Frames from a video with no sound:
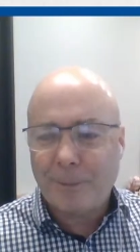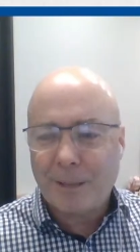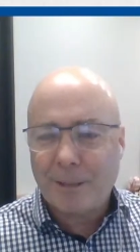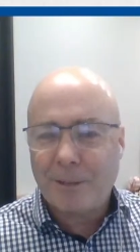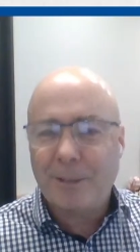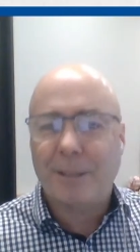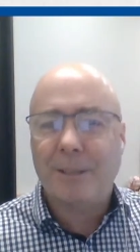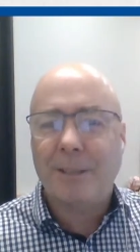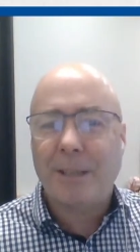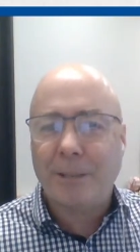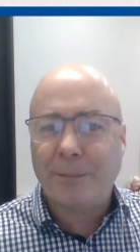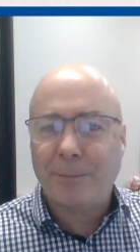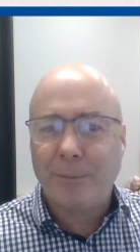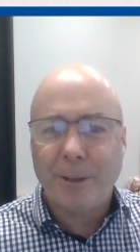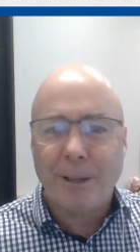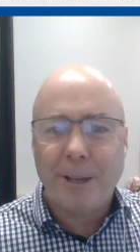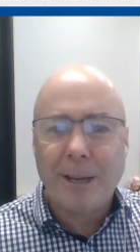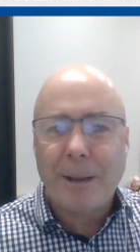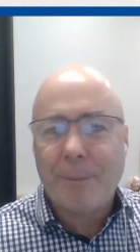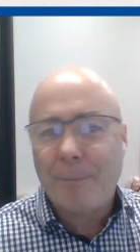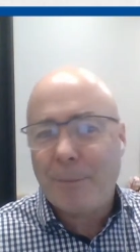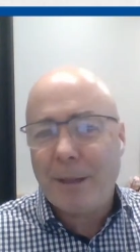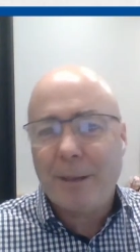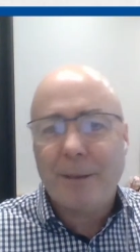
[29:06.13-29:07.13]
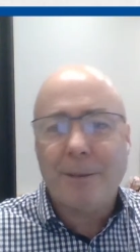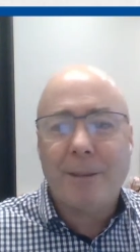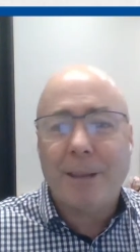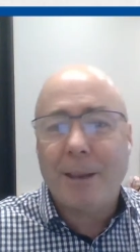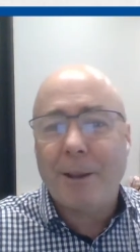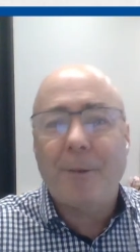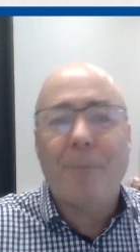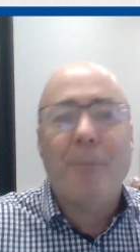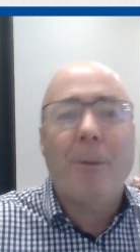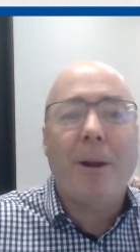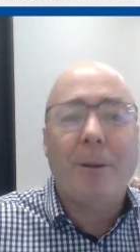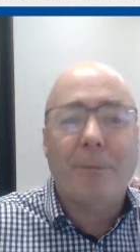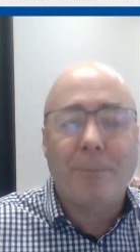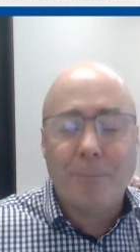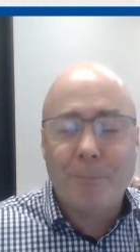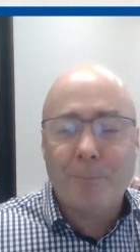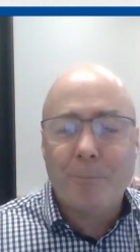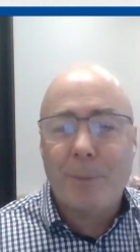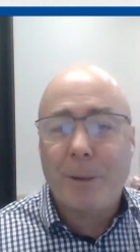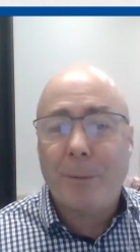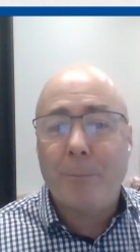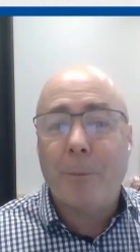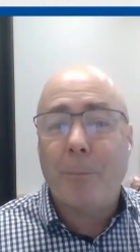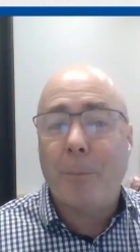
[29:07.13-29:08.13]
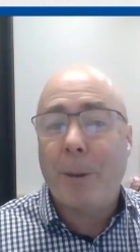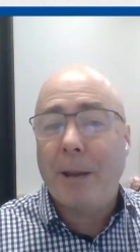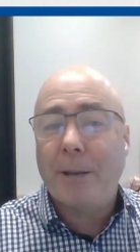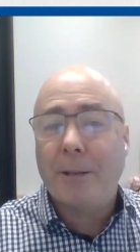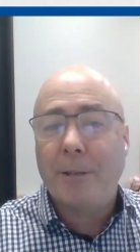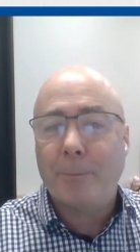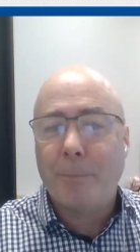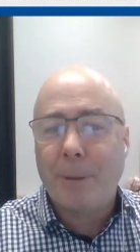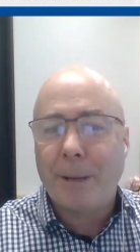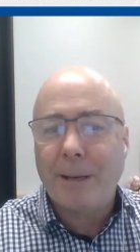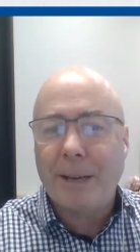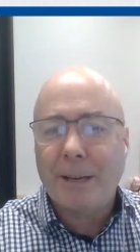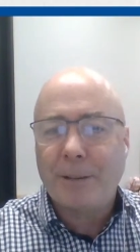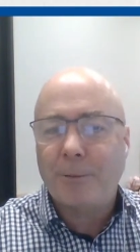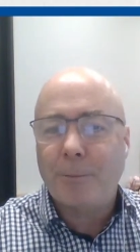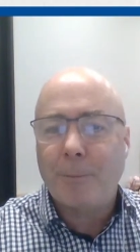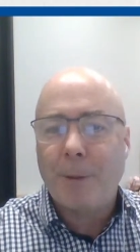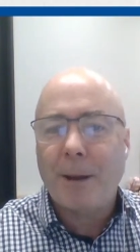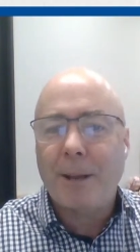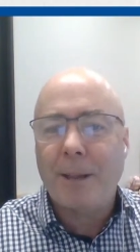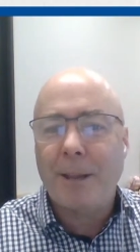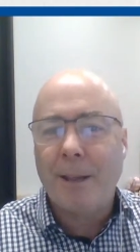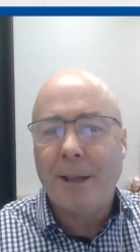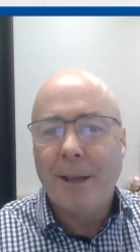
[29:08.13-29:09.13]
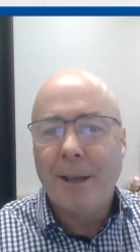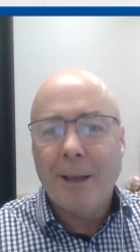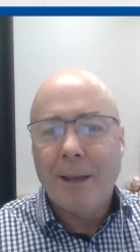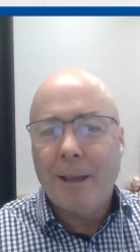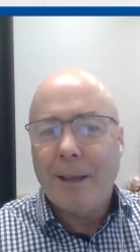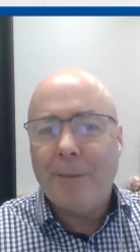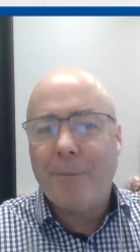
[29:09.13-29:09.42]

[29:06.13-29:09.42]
successful I am, then I might be prepared to spend extra money.